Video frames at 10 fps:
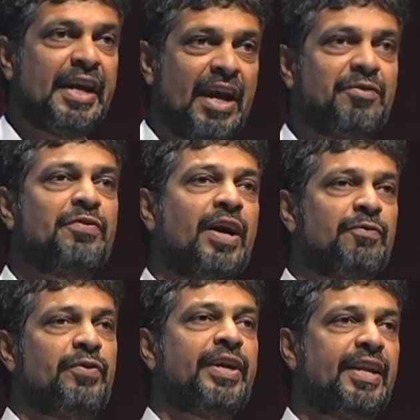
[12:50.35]
And we've
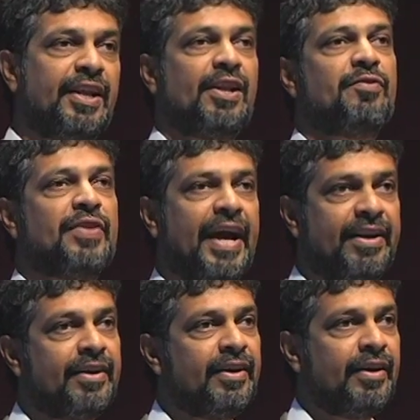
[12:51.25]
had very little of
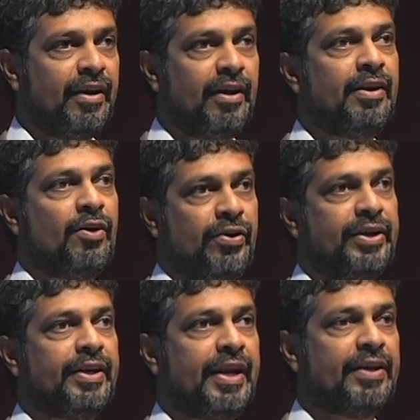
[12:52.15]
that in
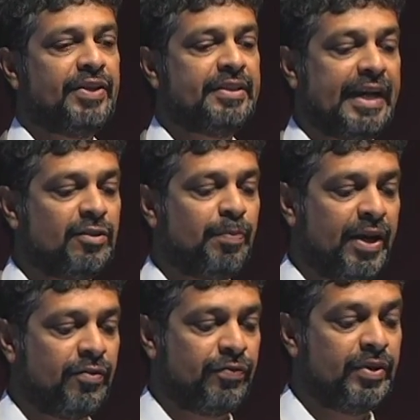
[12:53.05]
Oregon. And I think that's
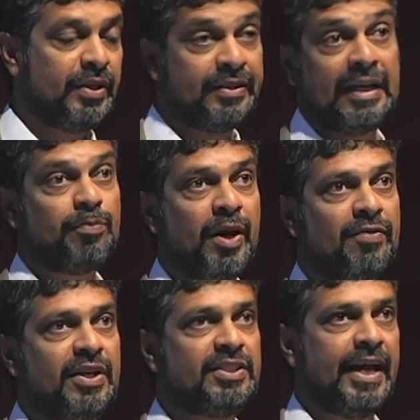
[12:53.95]
part
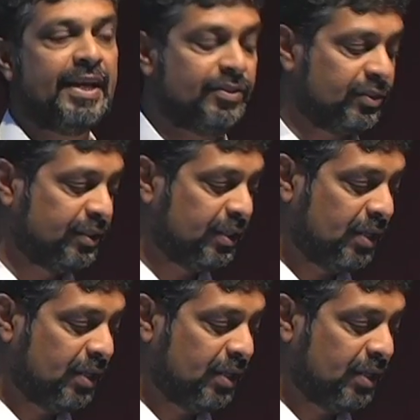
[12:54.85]
of our challenge.